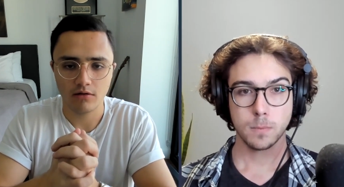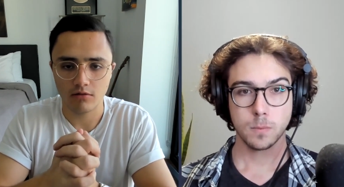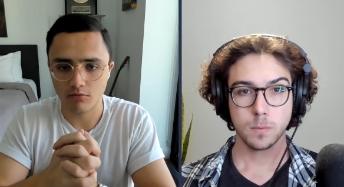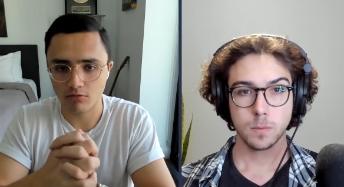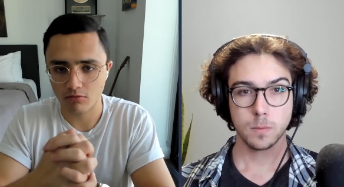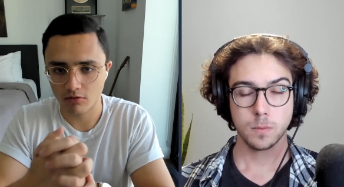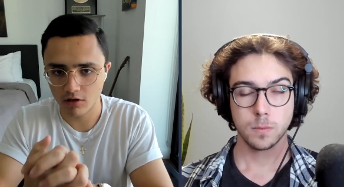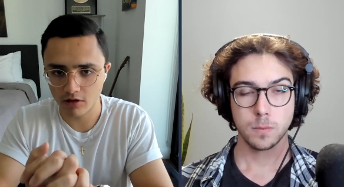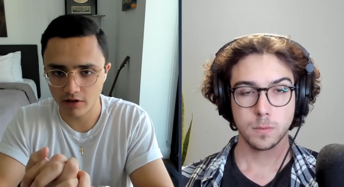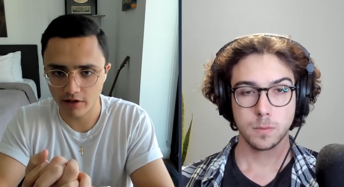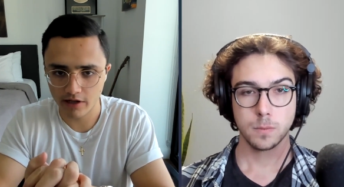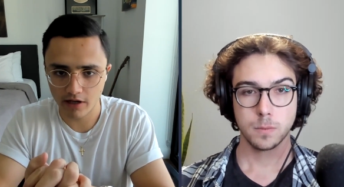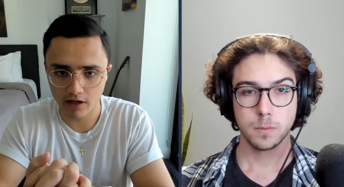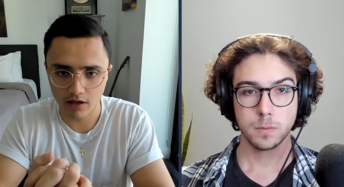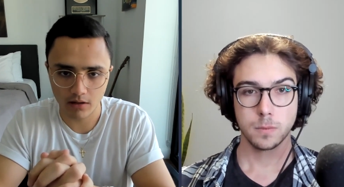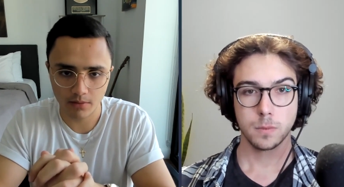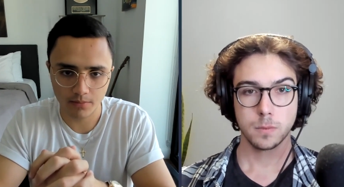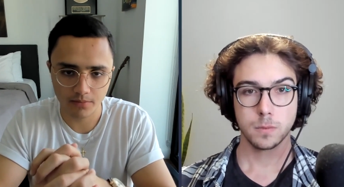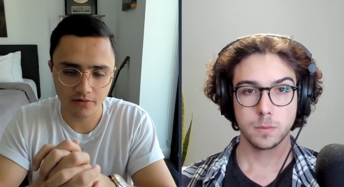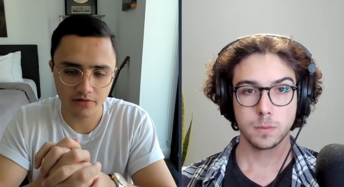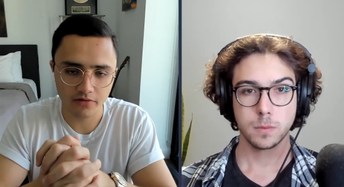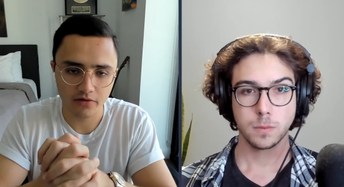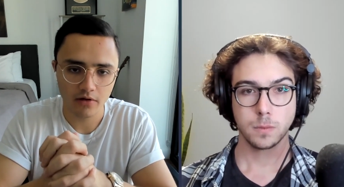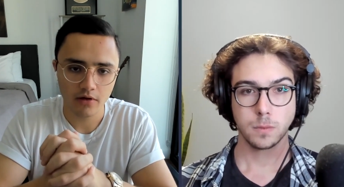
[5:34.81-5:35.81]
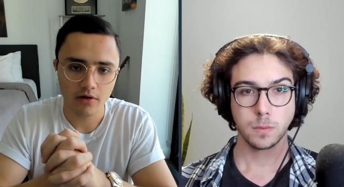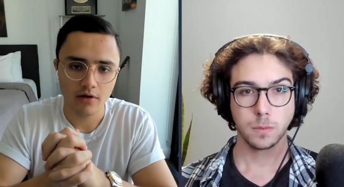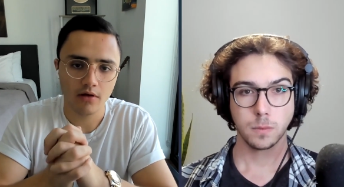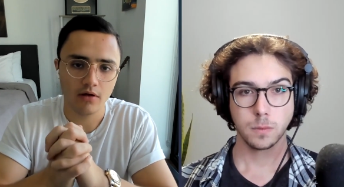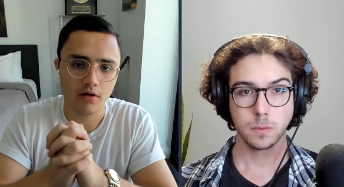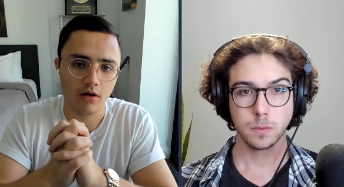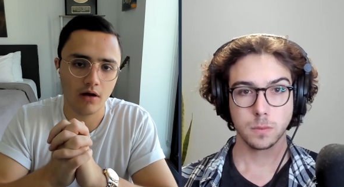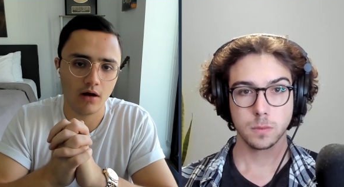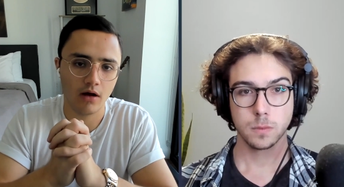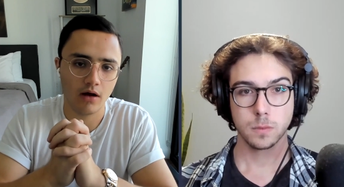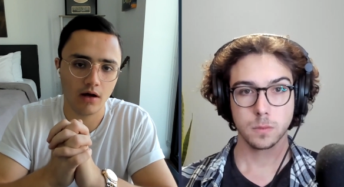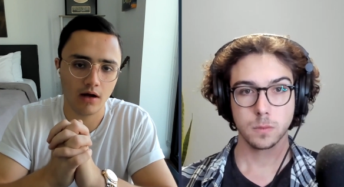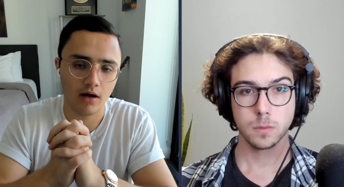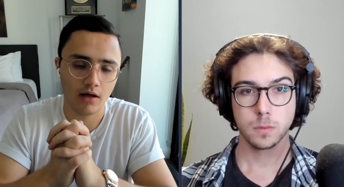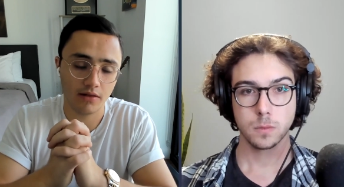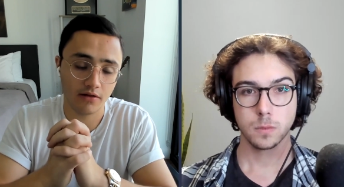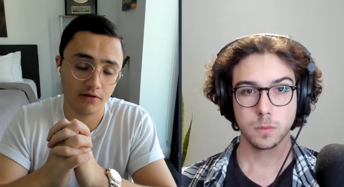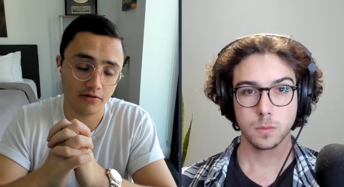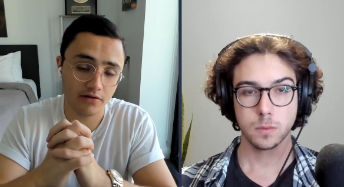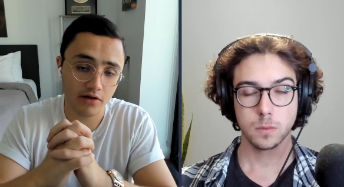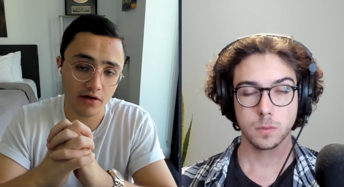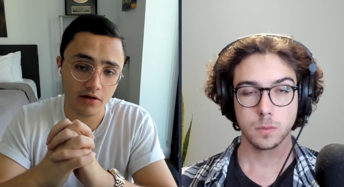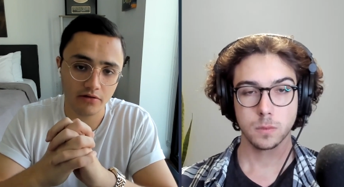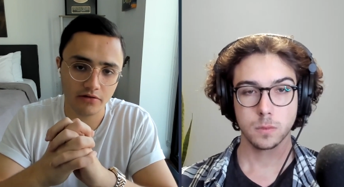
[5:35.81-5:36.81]
Speaker 1: really helps uh, on
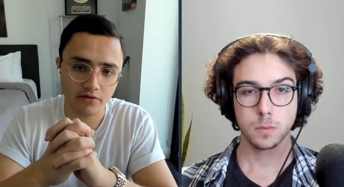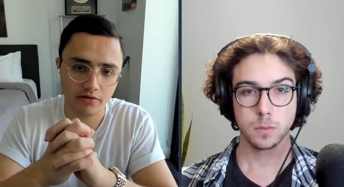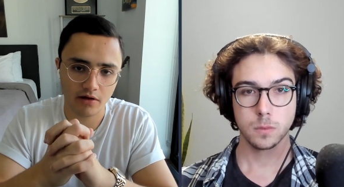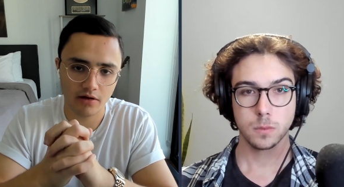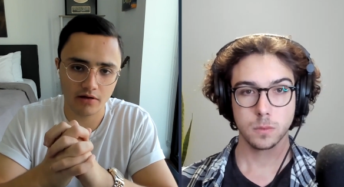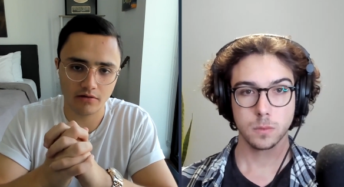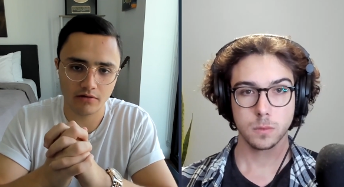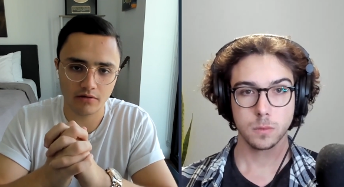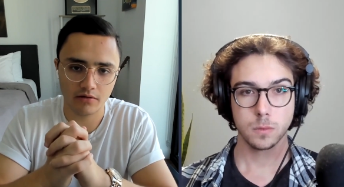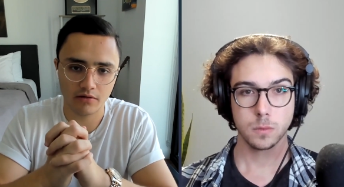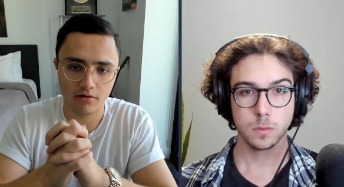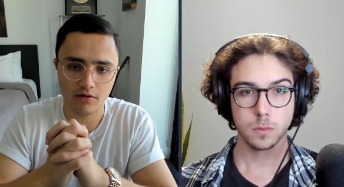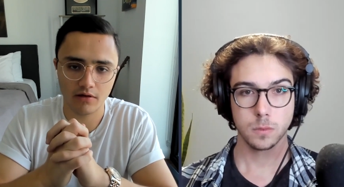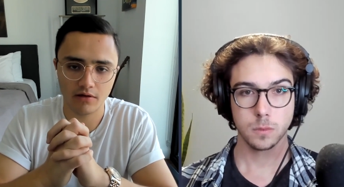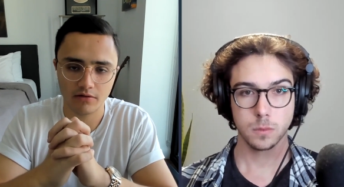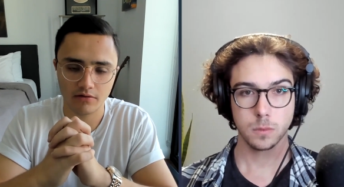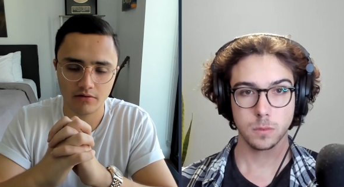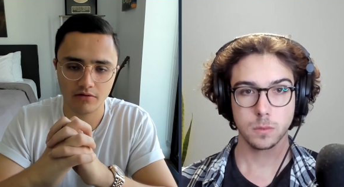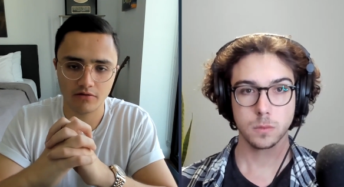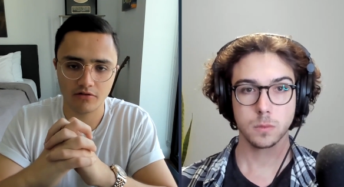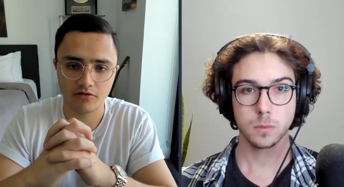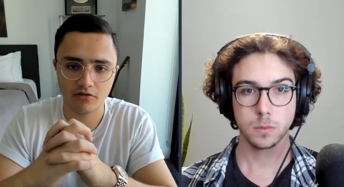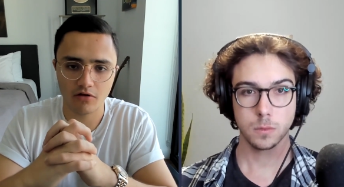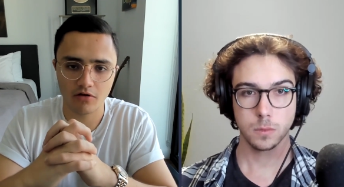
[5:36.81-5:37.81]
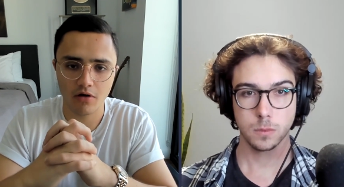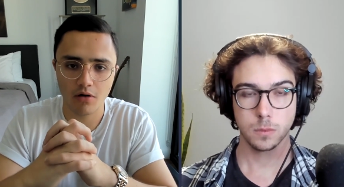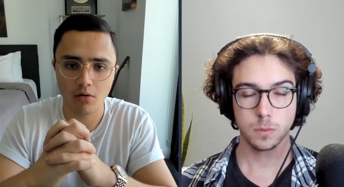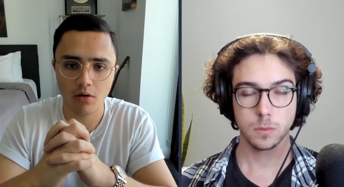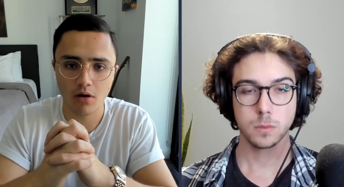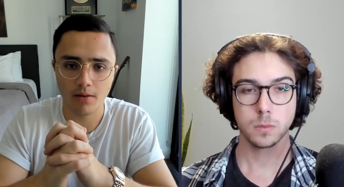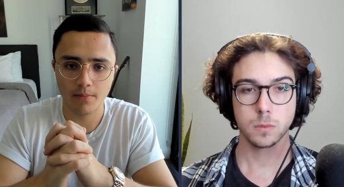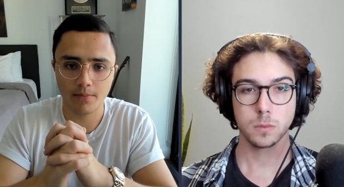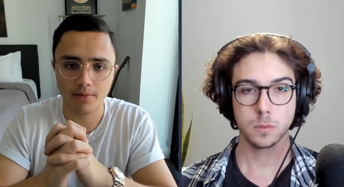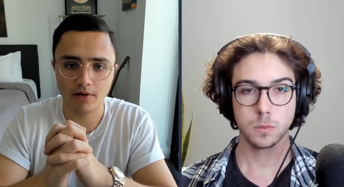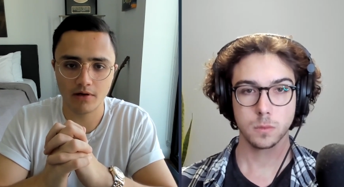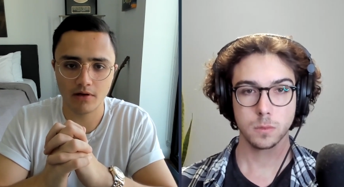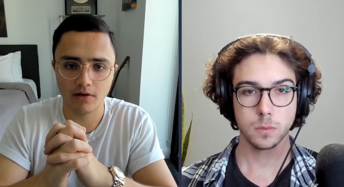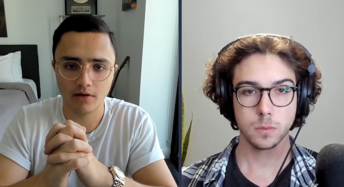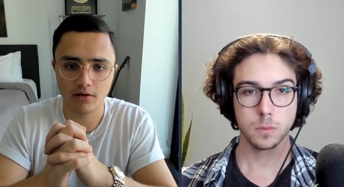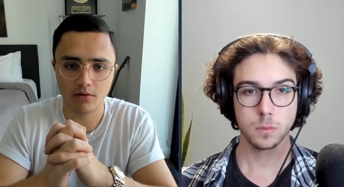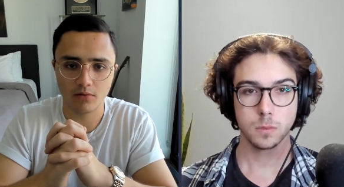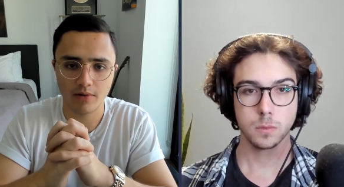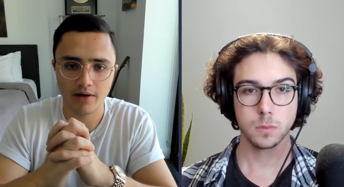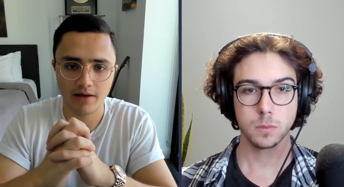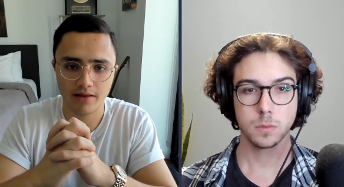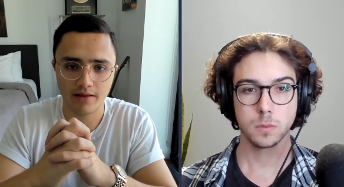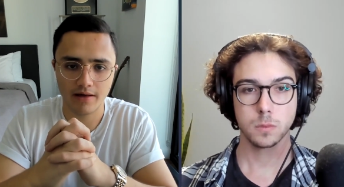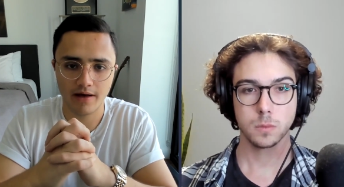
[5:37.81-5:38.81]
the sales sides of things to show up in, in a
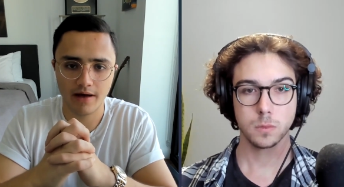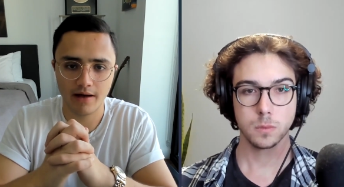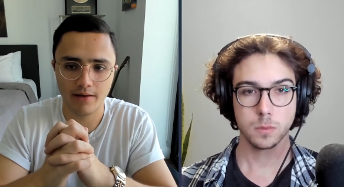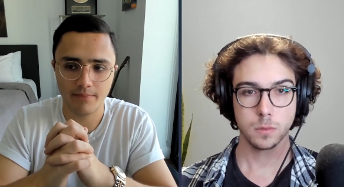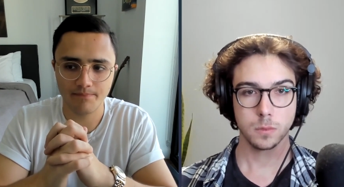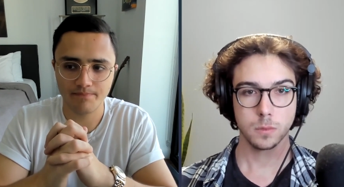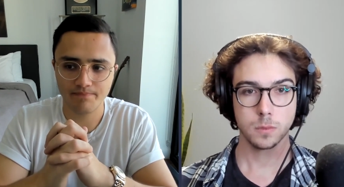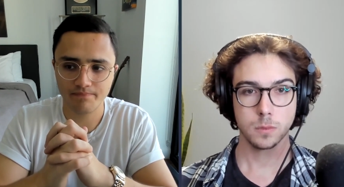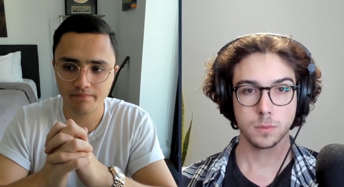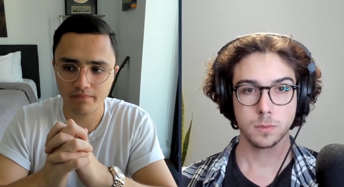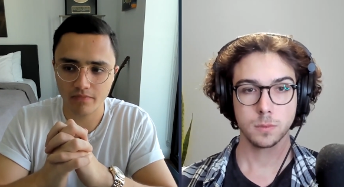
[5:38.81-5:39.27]
way that,